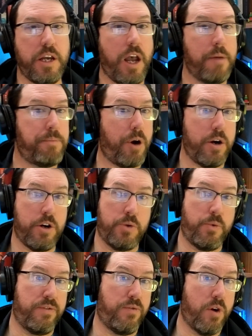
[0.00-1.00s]
and partnered with
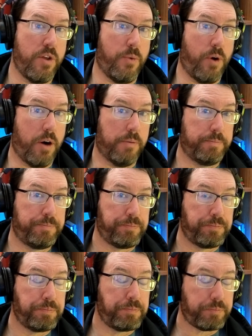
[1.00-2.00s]
Fourth Wall.
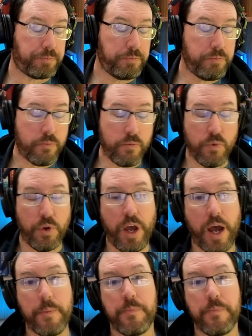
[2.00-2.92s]
Okay.